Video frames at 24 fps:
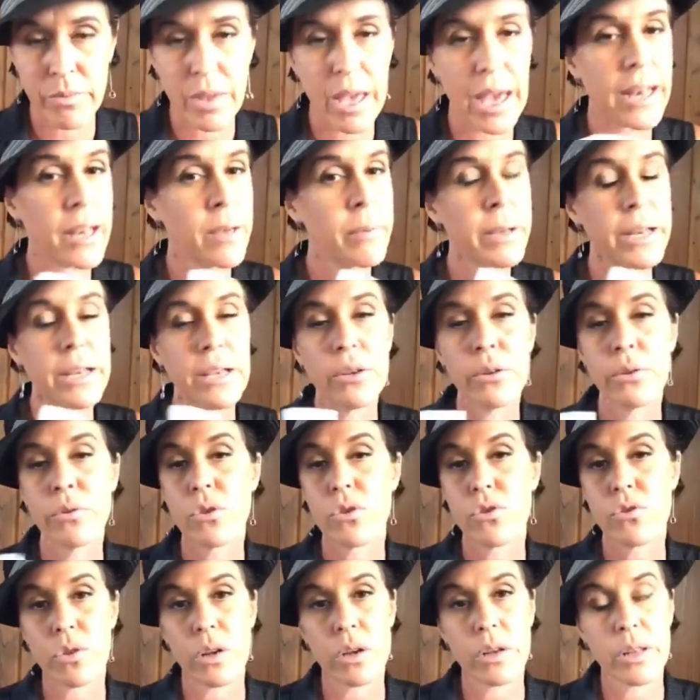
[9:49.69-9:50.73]
Anybody who's
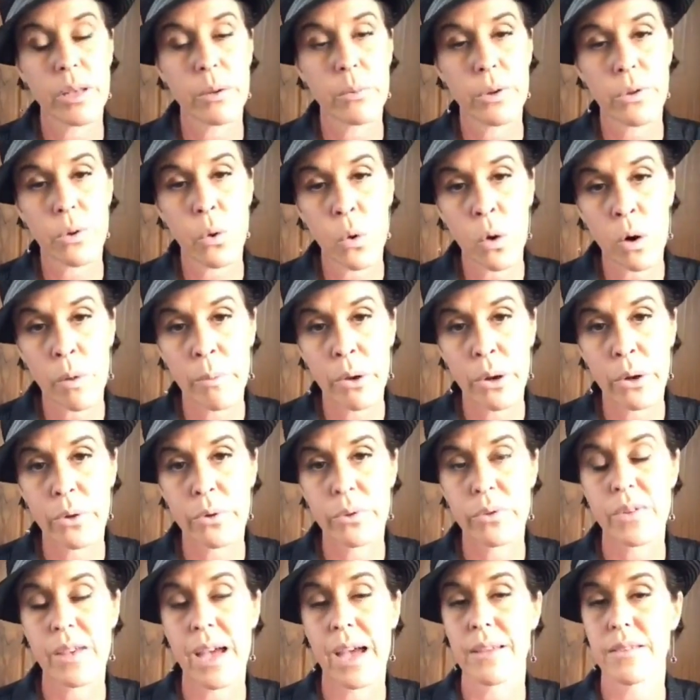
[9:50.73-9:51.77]
struggling with
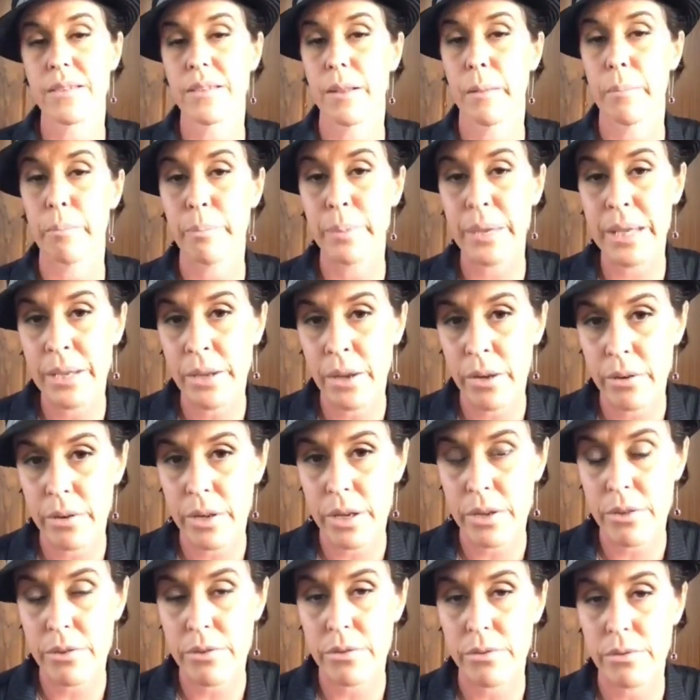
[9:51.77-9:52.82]
hormones, has libido
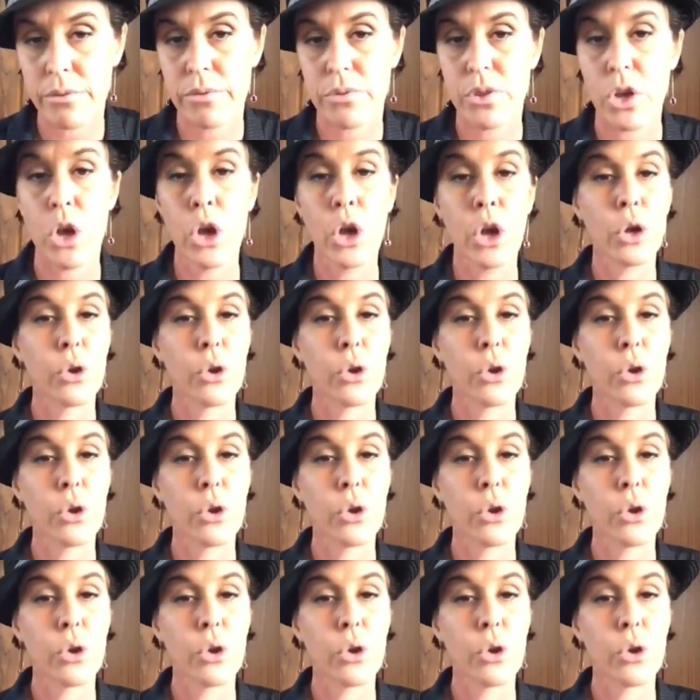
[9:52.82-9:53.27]
issues,